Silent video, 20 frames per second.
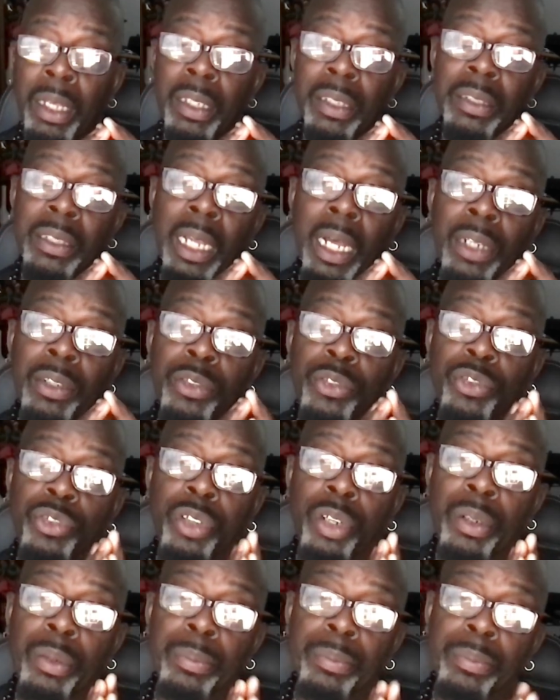Donald
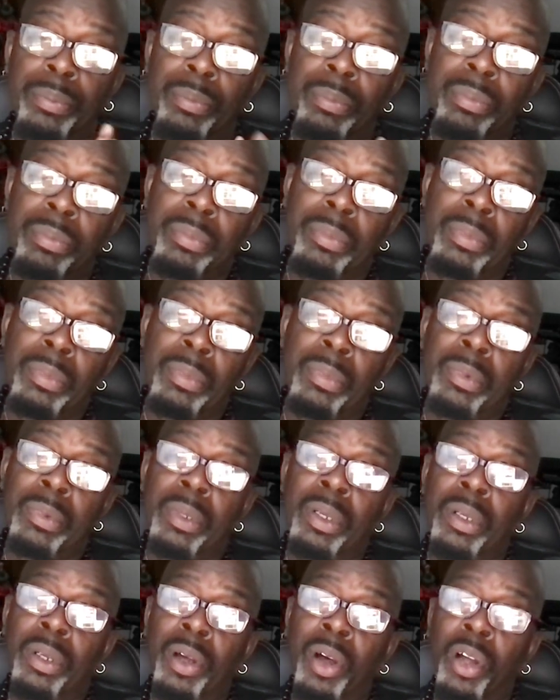Trump
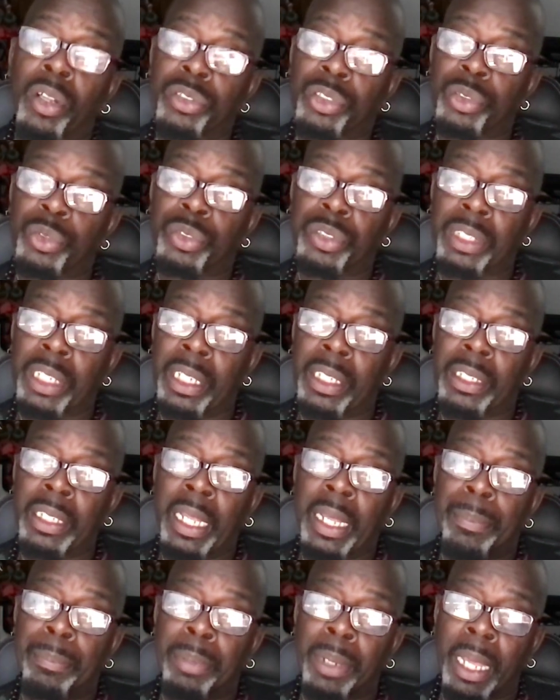also said
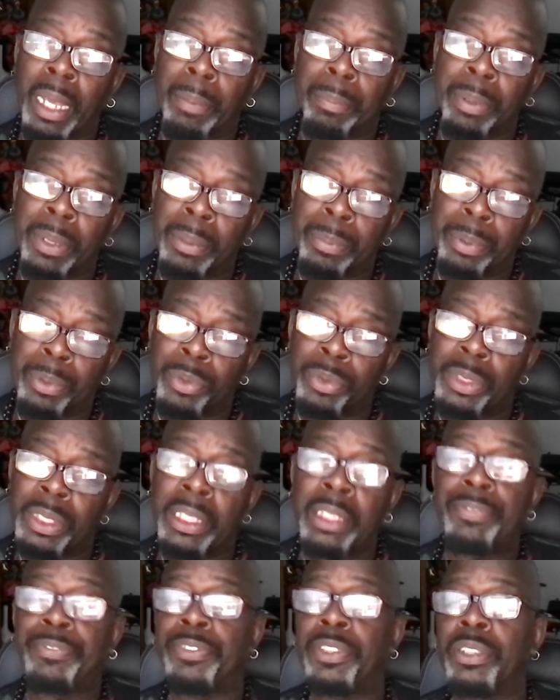that black people
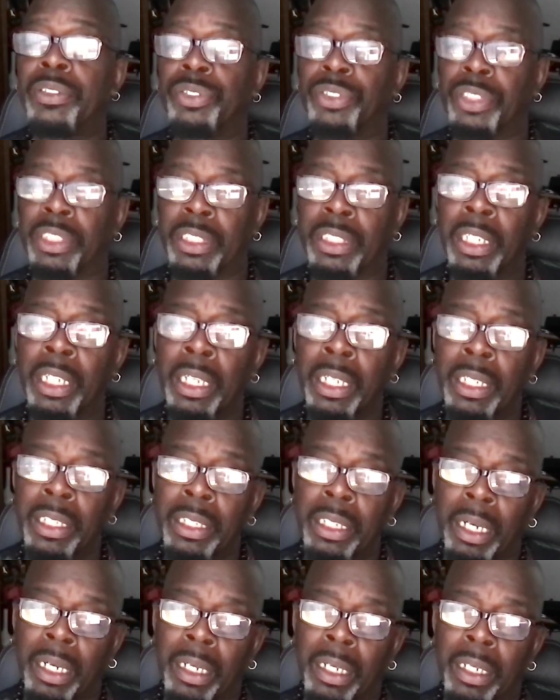he feels
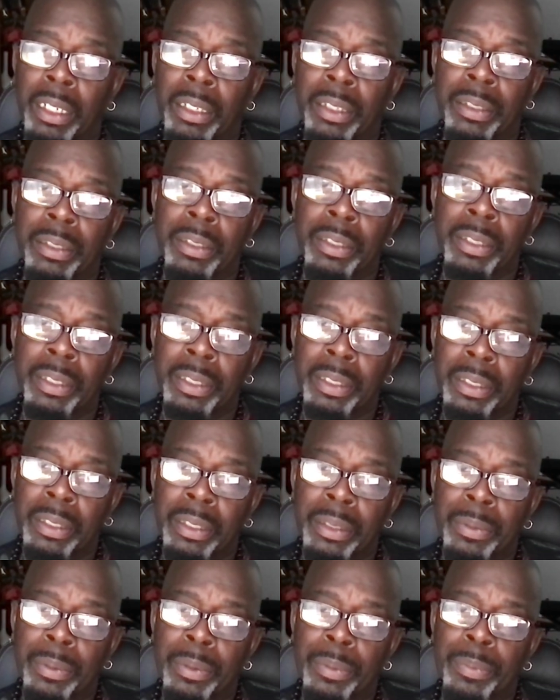uh,
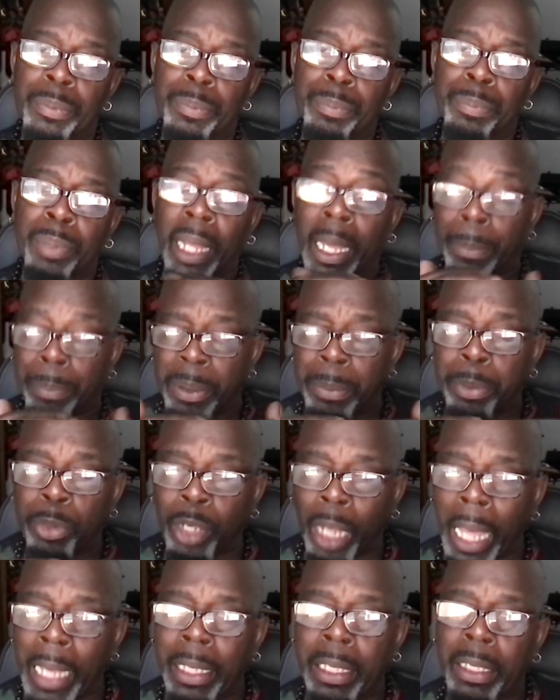black people
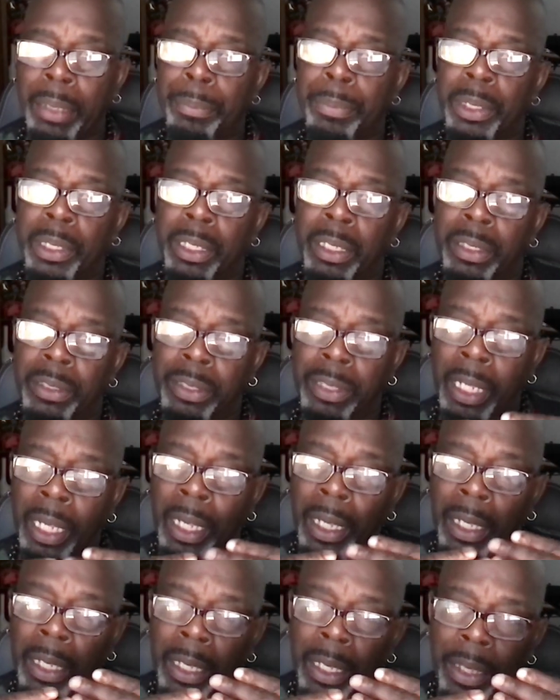like him because
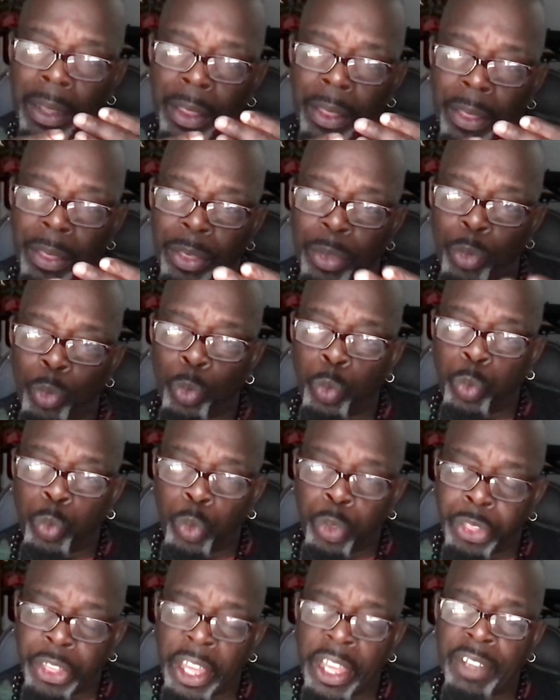
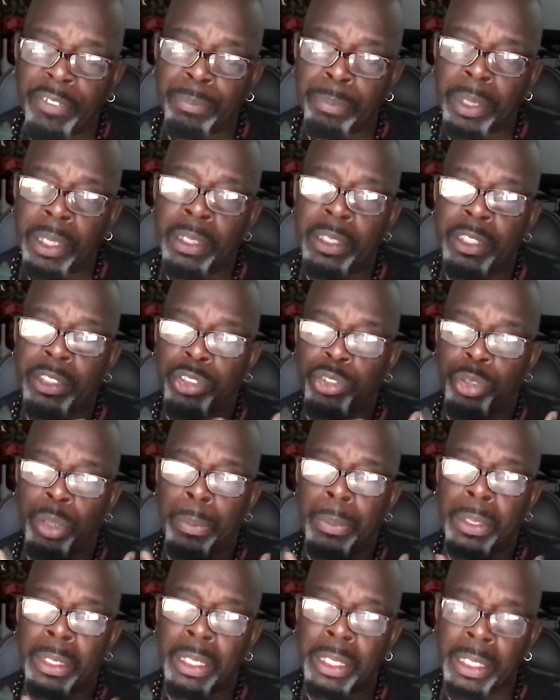they've been
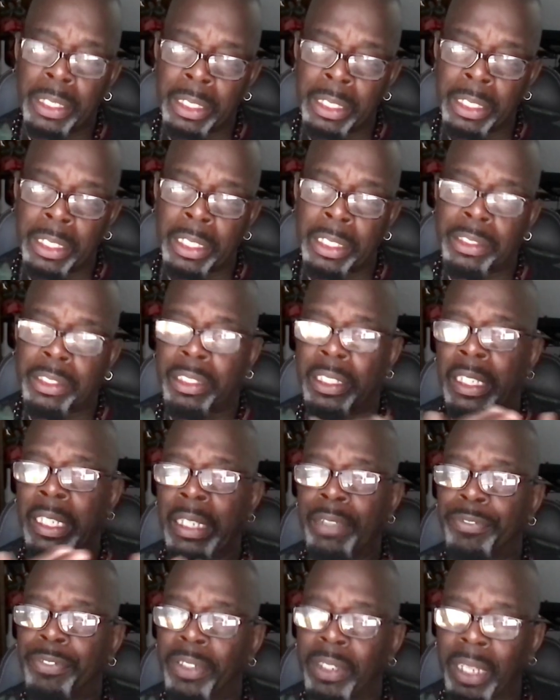discriminated against and
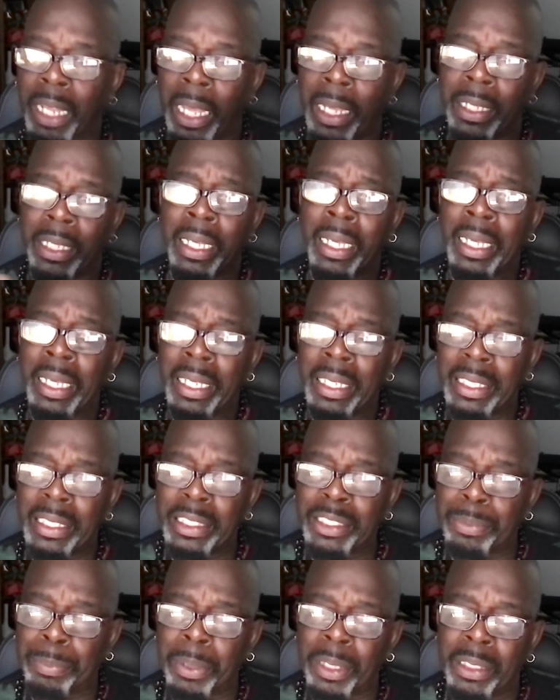he feel like
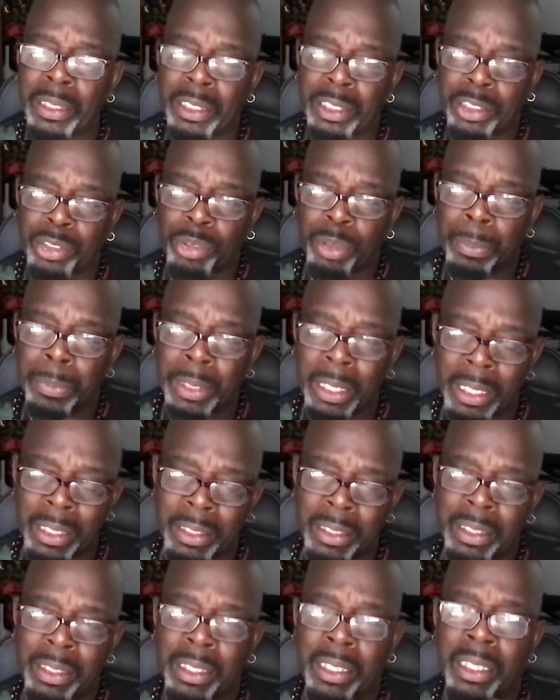he's been
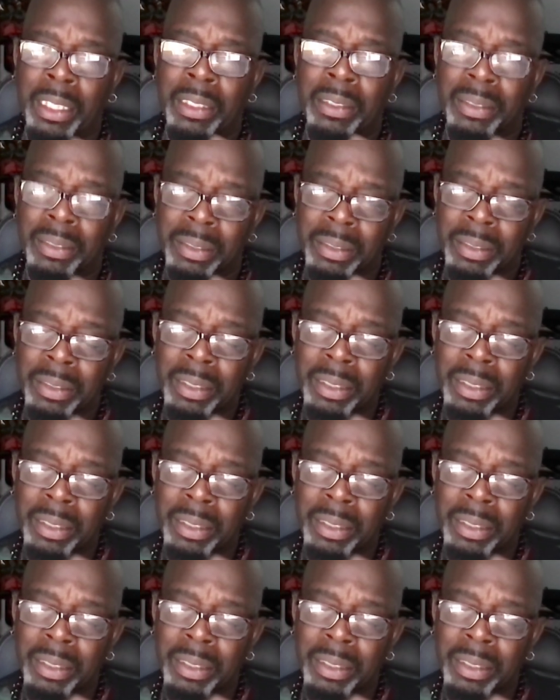discriminated against.